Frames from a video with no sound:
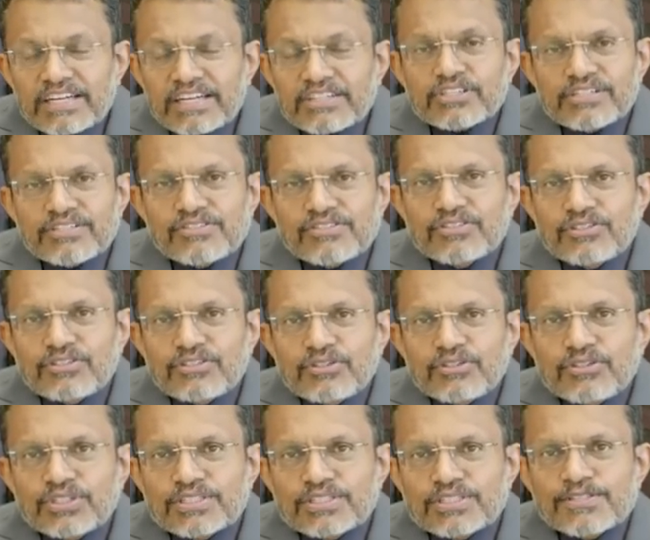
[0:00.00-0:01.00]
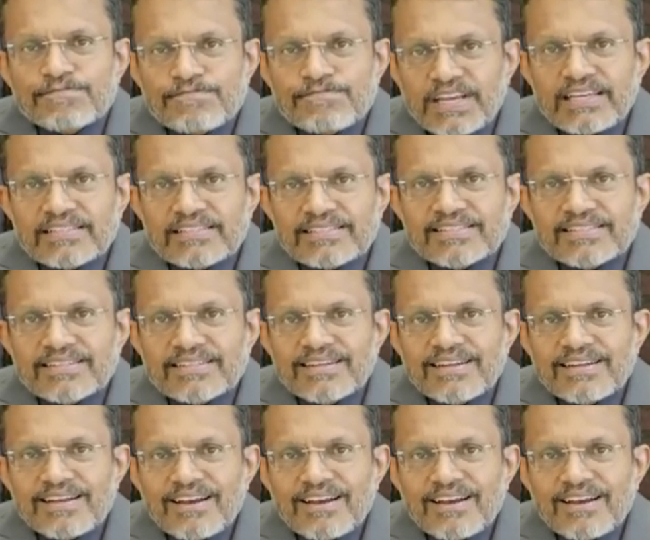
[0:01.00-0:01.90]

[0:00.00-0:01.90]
financial institutions face